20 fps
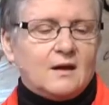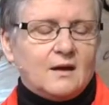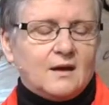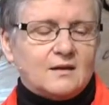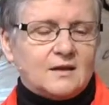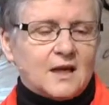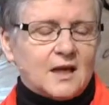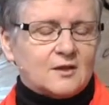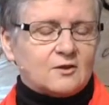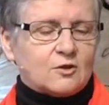
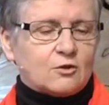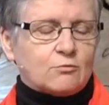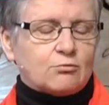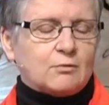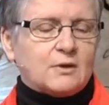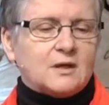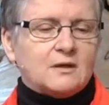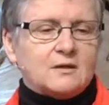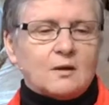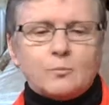and it had the
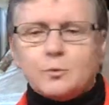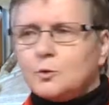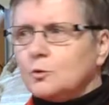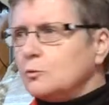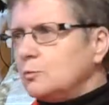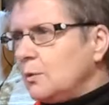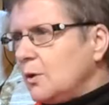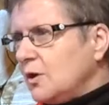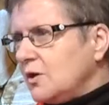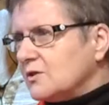three
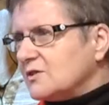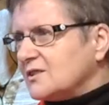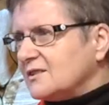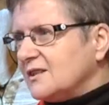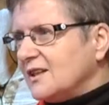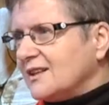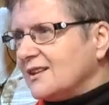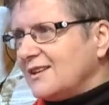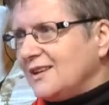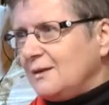W words,
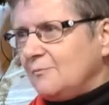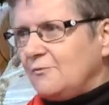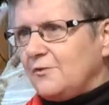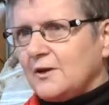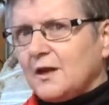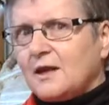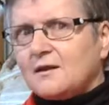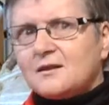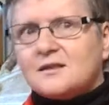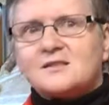and I keep
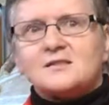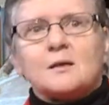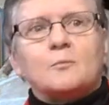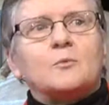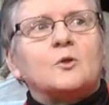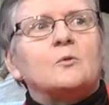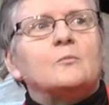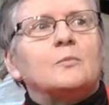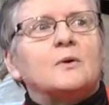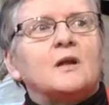forgetting some
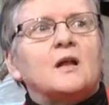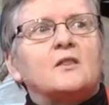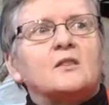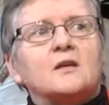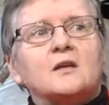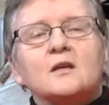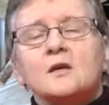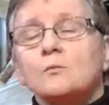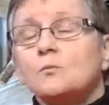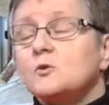of them, but I
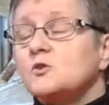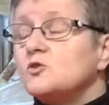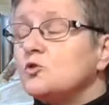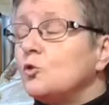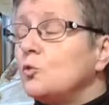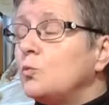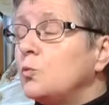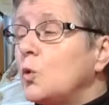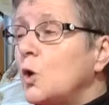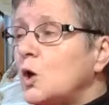think it was
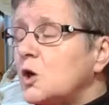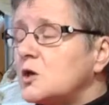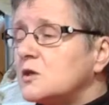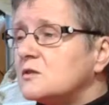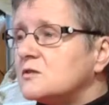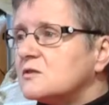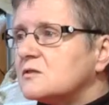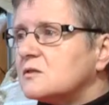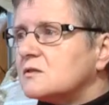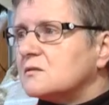your
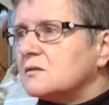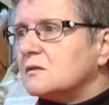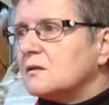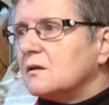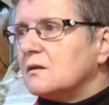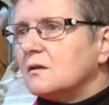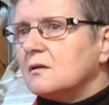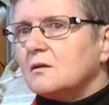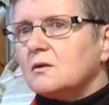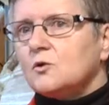words,
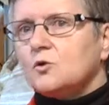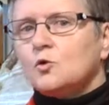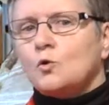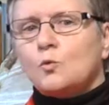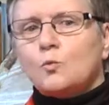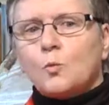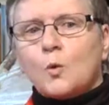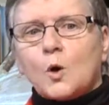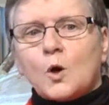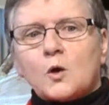your
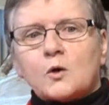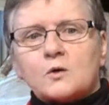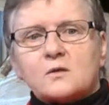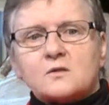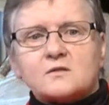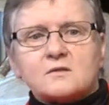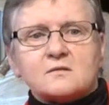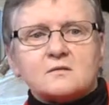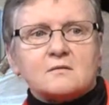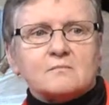
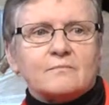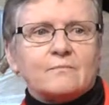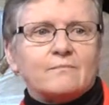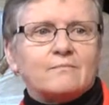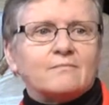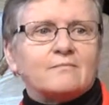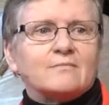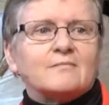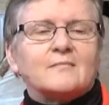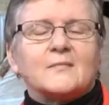works,
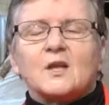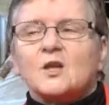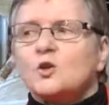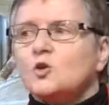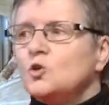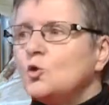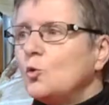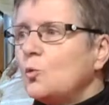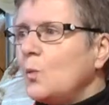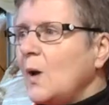
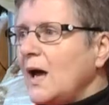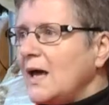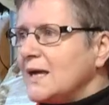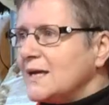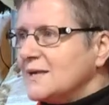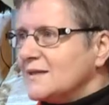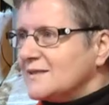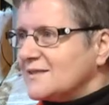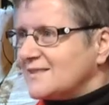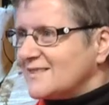your
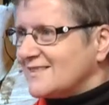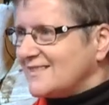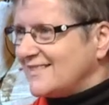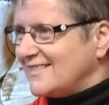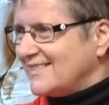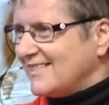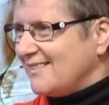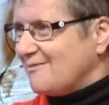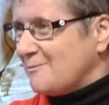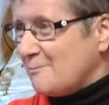ways.
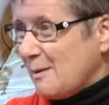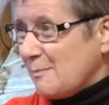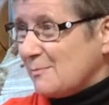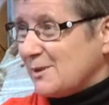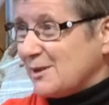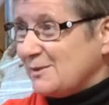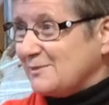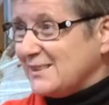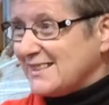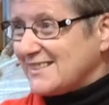So I
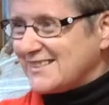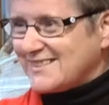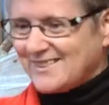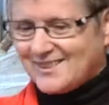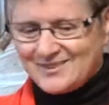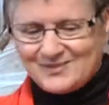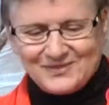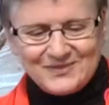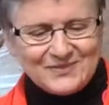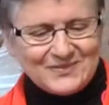remembered them this
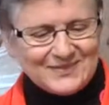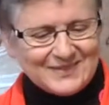time.